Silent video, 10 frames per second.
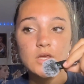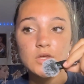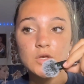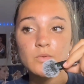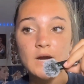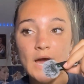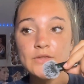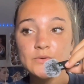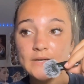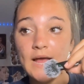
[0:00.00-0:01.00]
you are
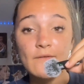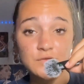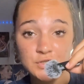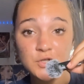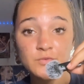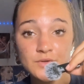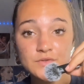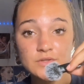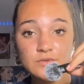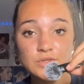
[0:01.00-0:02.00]
either going to have 2 real
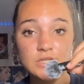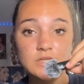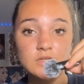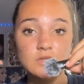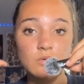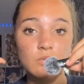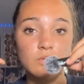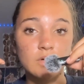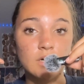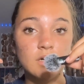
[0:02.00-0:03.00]
solutions,
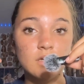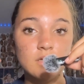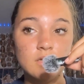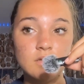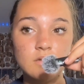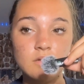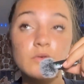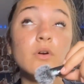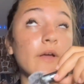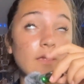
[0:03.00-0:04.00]
or,
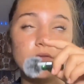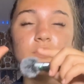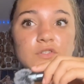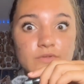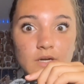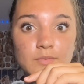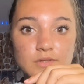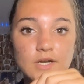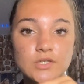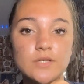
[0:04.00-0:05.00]
okay, there's 3
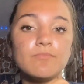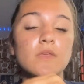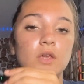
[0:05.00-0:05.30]
options actually.